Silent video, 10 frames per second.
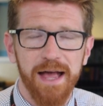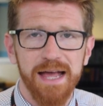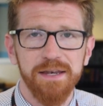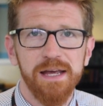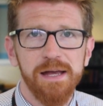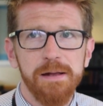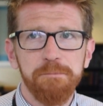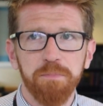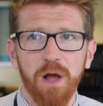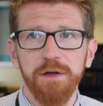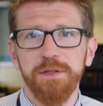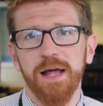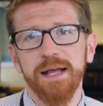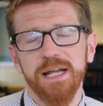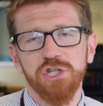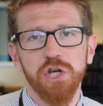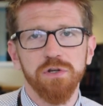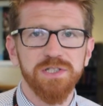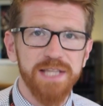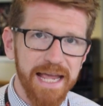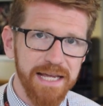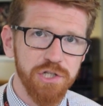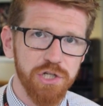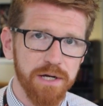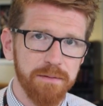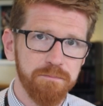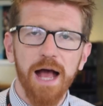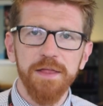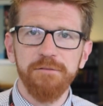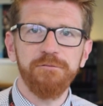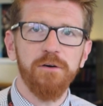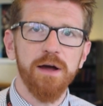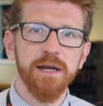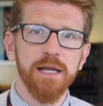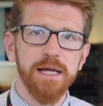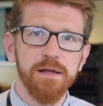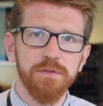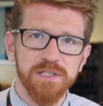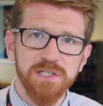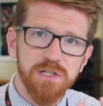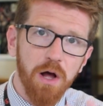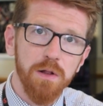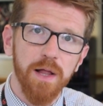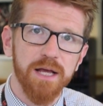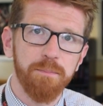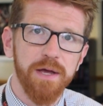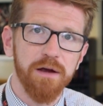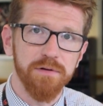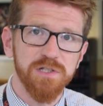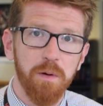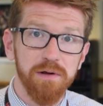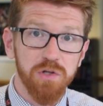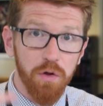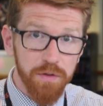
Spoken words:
and I think that again shows danger. And then finally, the skull-like appearance, where he's got